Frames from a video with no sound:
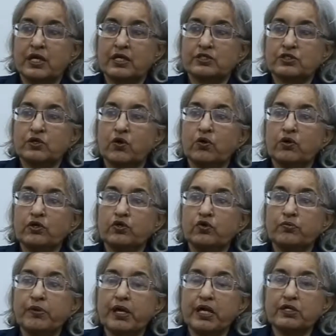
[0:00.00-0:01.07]
So you
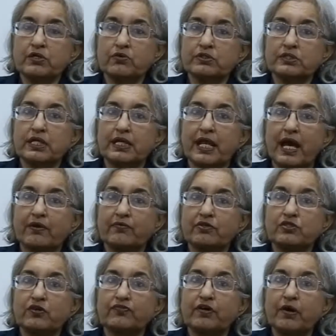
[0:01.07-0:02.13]
may use the
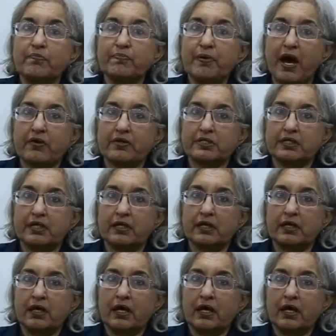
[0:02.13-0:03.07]
language of comparison,